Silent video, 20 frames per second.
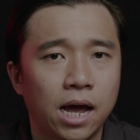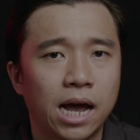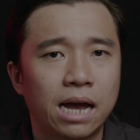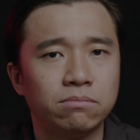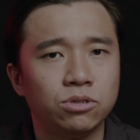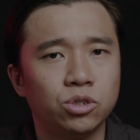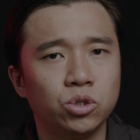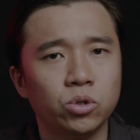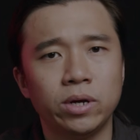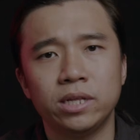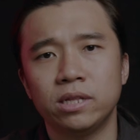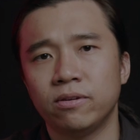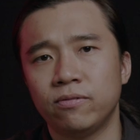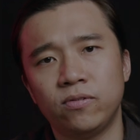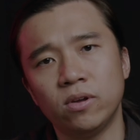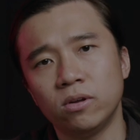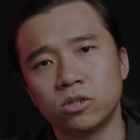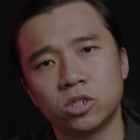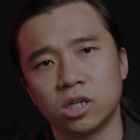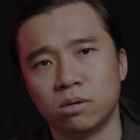I'm sure in the
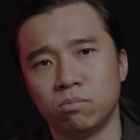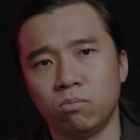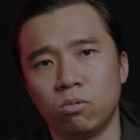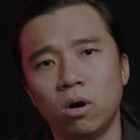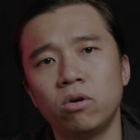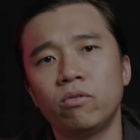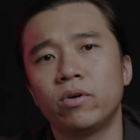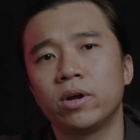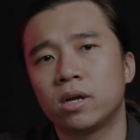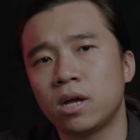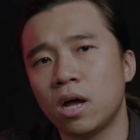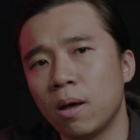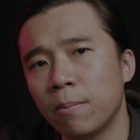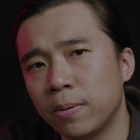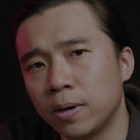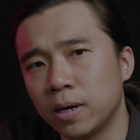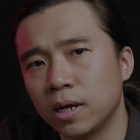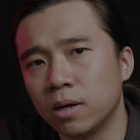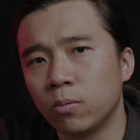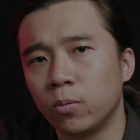future, more rig
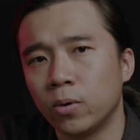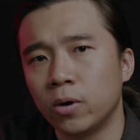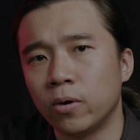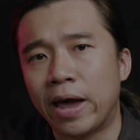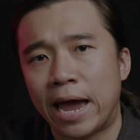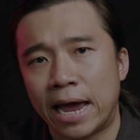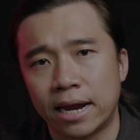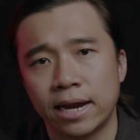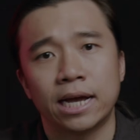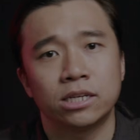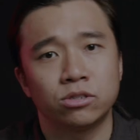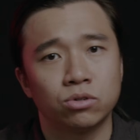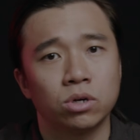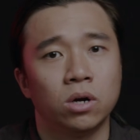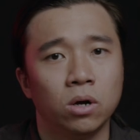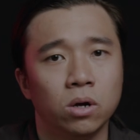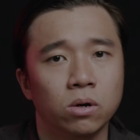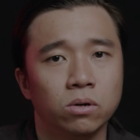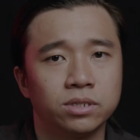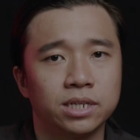company will add extra
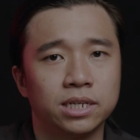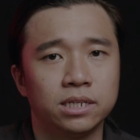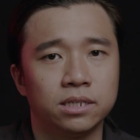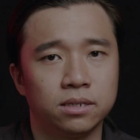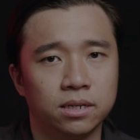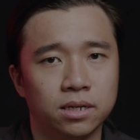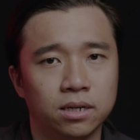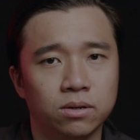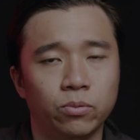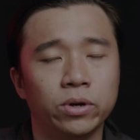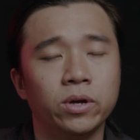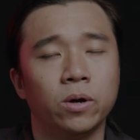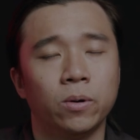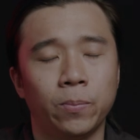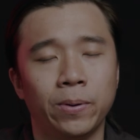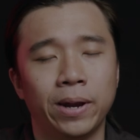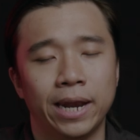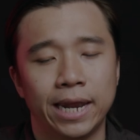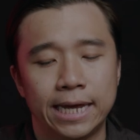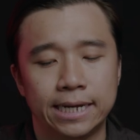holes in their wheel
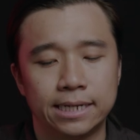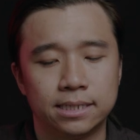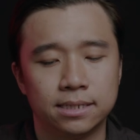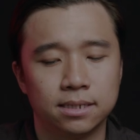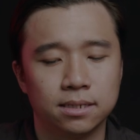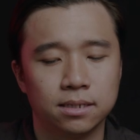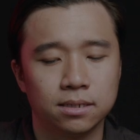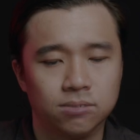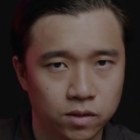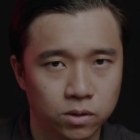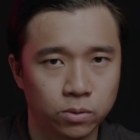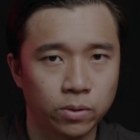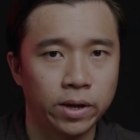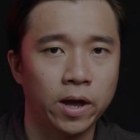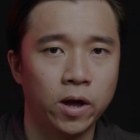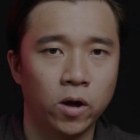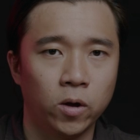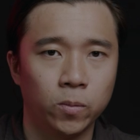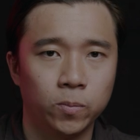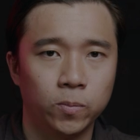plate to
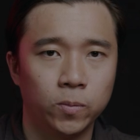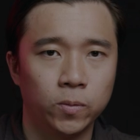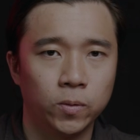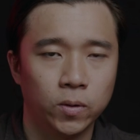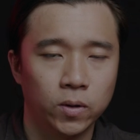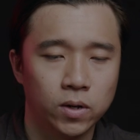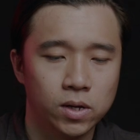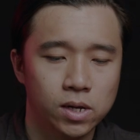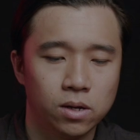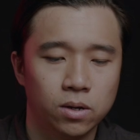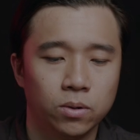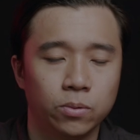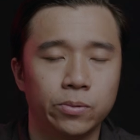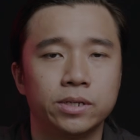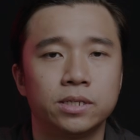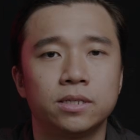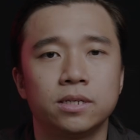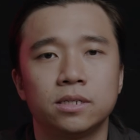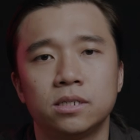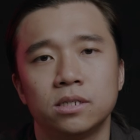help
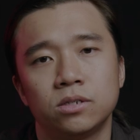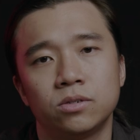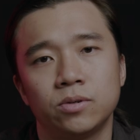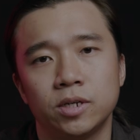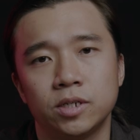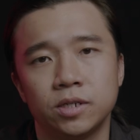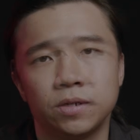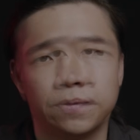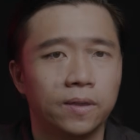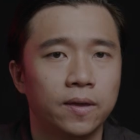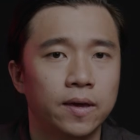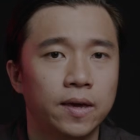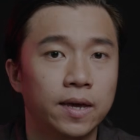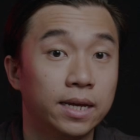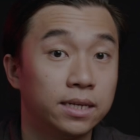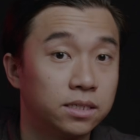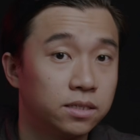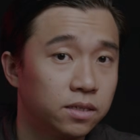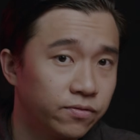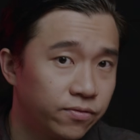with this situation.
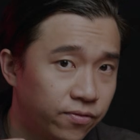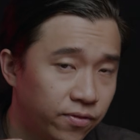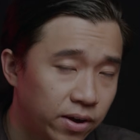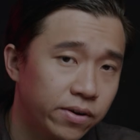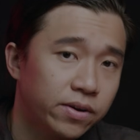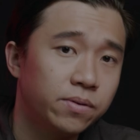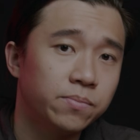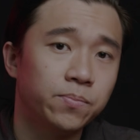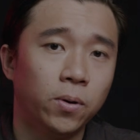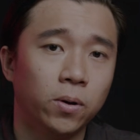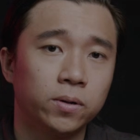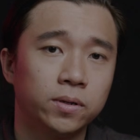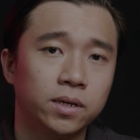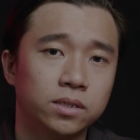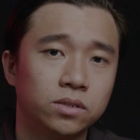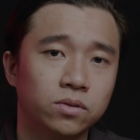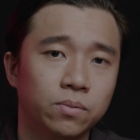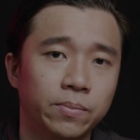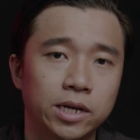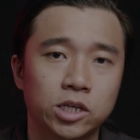It's very
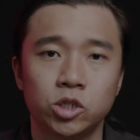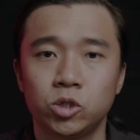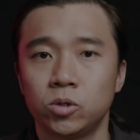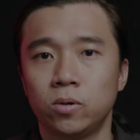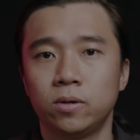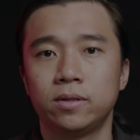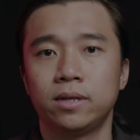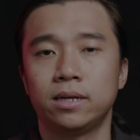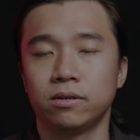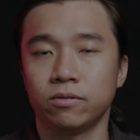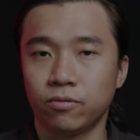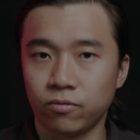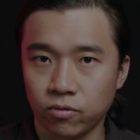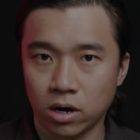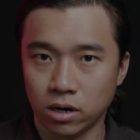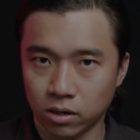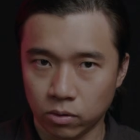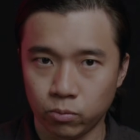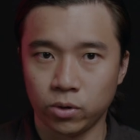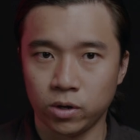important to make sure that the
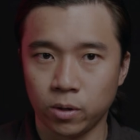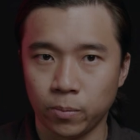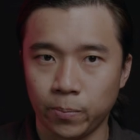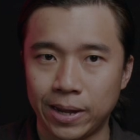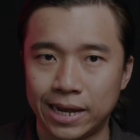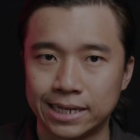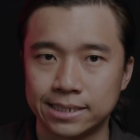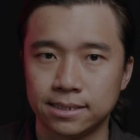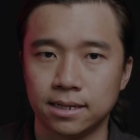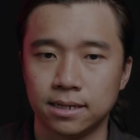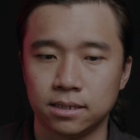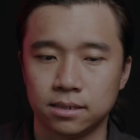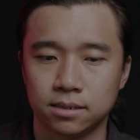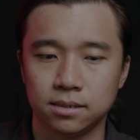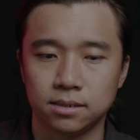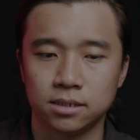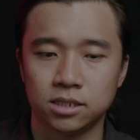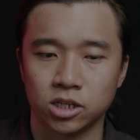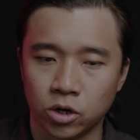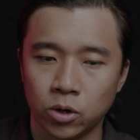front wheelbase is
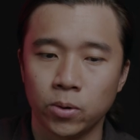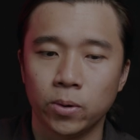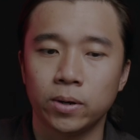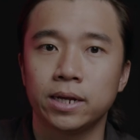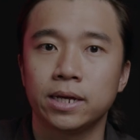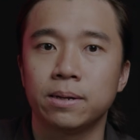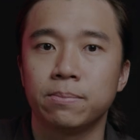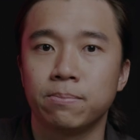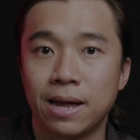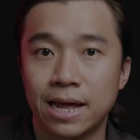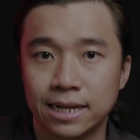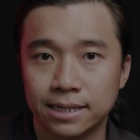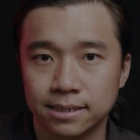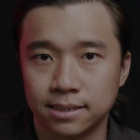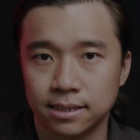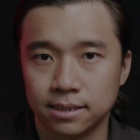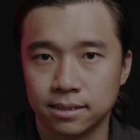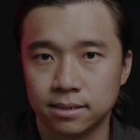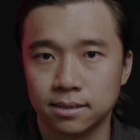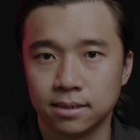securely
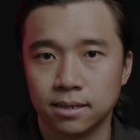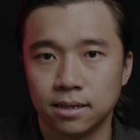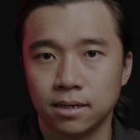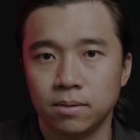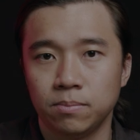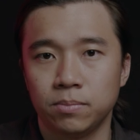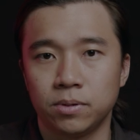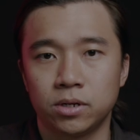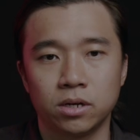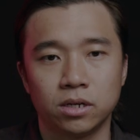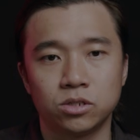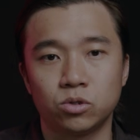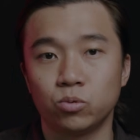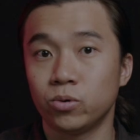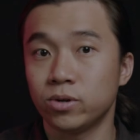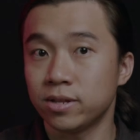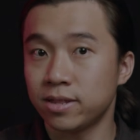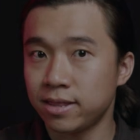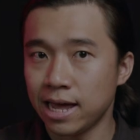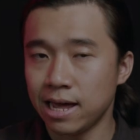mounted, because
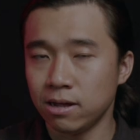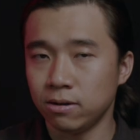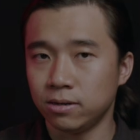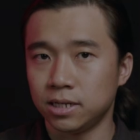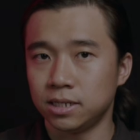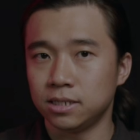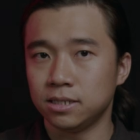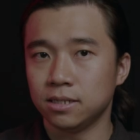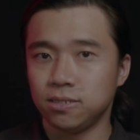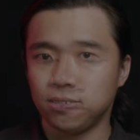without it,